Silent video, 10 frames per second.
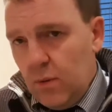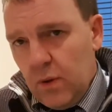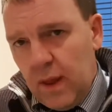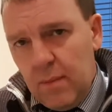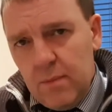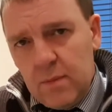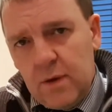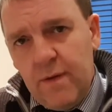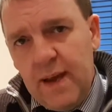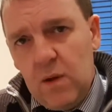But that
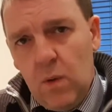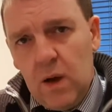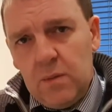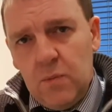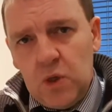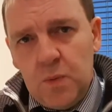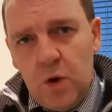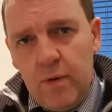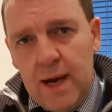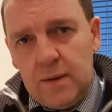Quake one, much
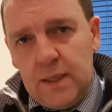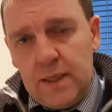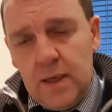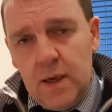more rounded,